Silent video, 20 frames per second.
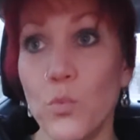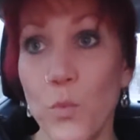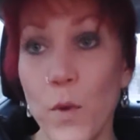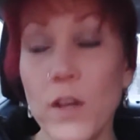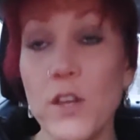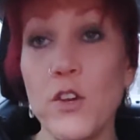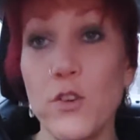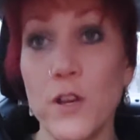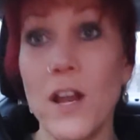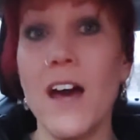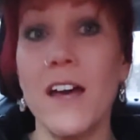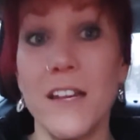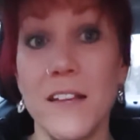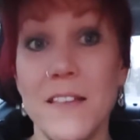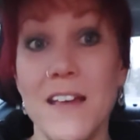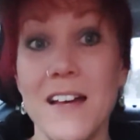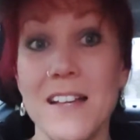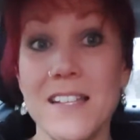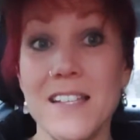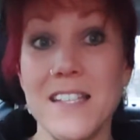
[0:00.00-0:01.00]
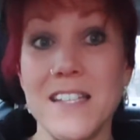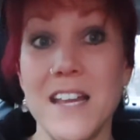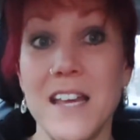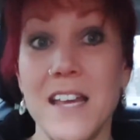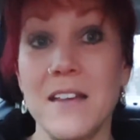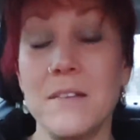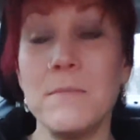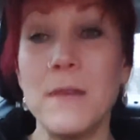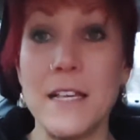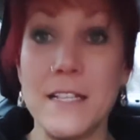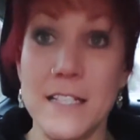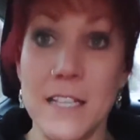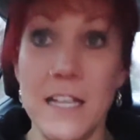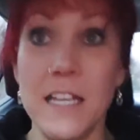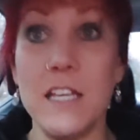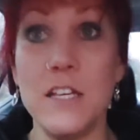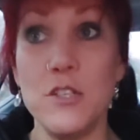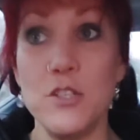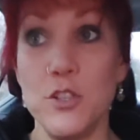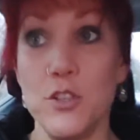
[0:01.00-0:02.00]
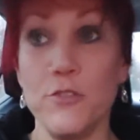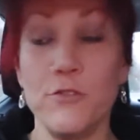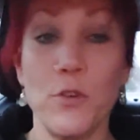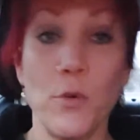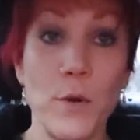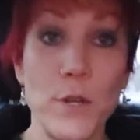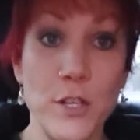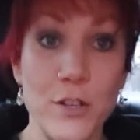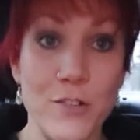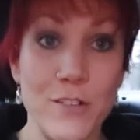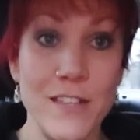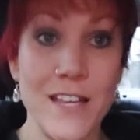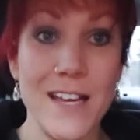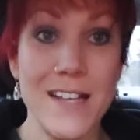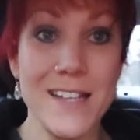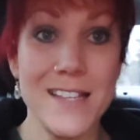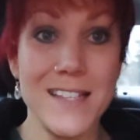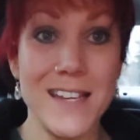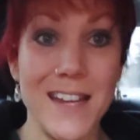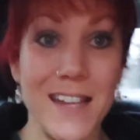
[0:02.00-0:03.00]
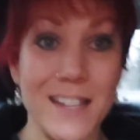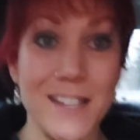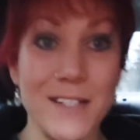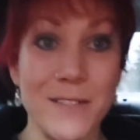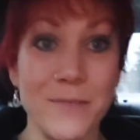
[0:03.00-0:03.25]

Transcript: when you're not in that state makes it easier for when you're in that state.